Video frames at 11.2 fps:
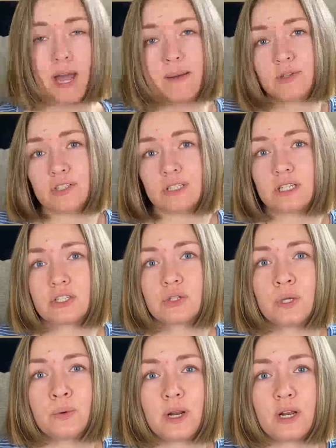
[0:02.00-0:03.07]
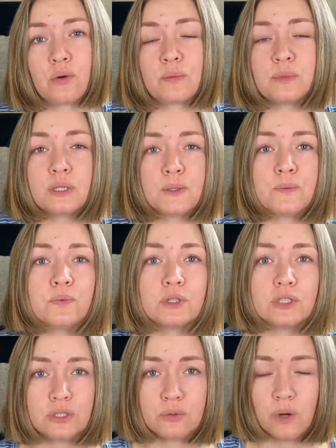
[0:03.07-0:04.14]
I'm just going to show you what I normally would
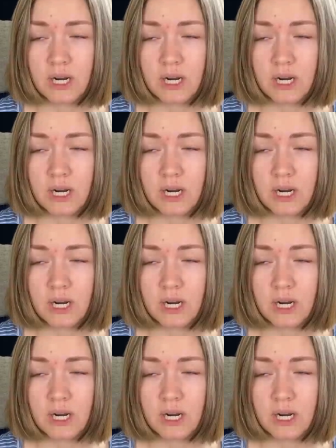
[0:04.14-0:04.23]
do